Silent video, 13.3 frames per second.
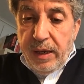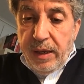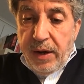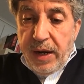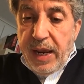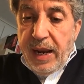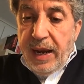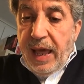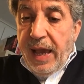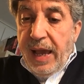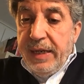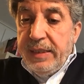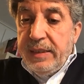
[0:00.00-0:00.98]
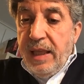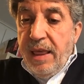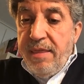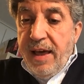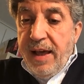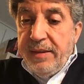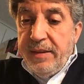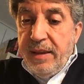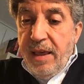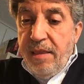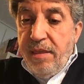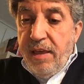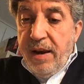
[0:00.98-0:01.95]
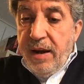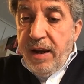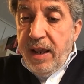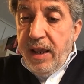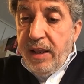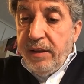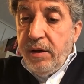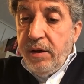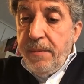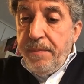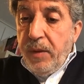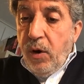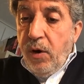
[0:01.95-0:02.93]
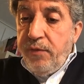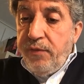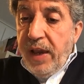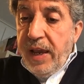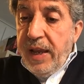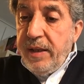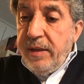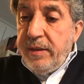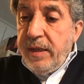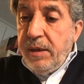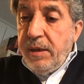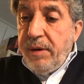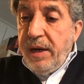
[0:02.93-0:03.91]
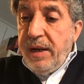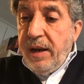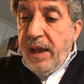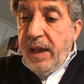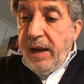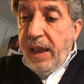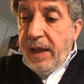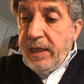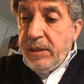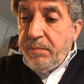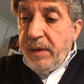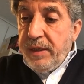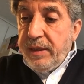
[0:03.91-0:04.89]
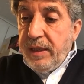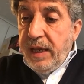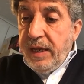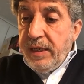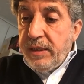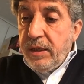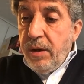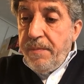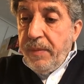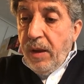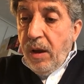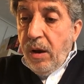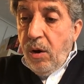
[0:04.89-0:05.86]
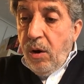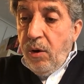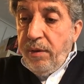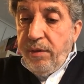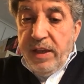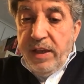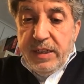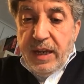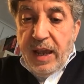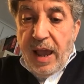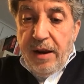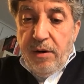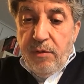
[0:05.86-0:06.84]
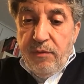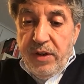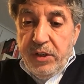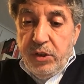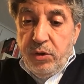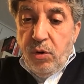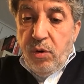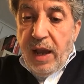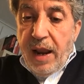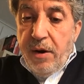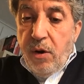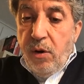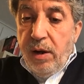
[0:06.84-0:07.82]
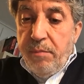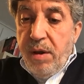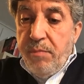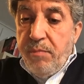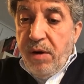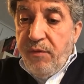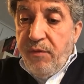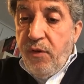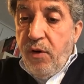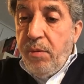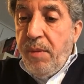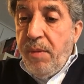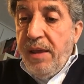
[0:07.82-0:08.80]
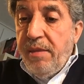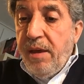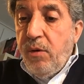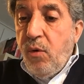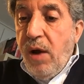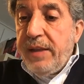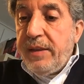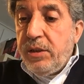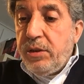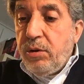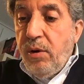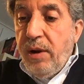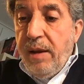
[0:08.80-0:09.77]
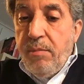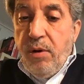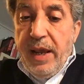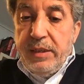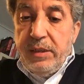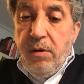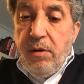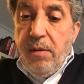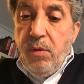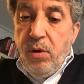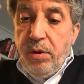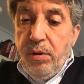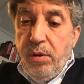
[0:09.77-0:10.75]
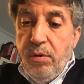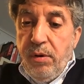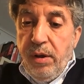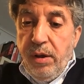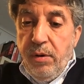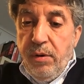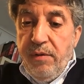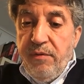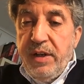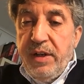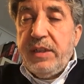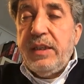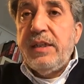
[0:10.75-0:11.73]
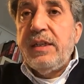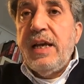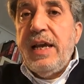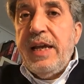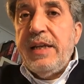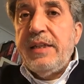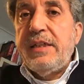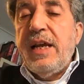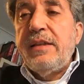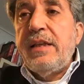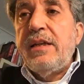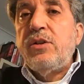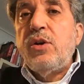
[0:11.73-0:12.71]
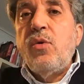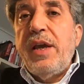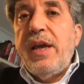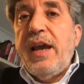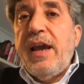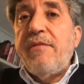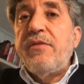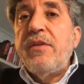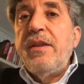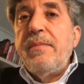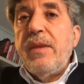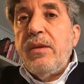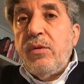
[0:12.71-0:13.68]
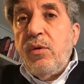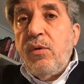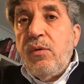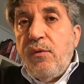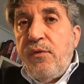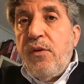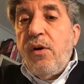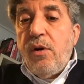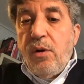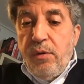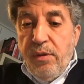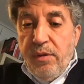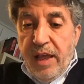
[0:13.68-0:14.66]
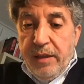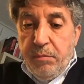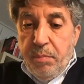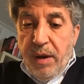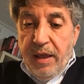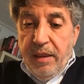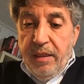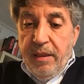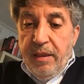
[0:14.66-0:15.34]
realize that the need of interdisciplinary expertise on this kind of issue can only be performed by the widest collaboration among universities and centers, we have to follow that path.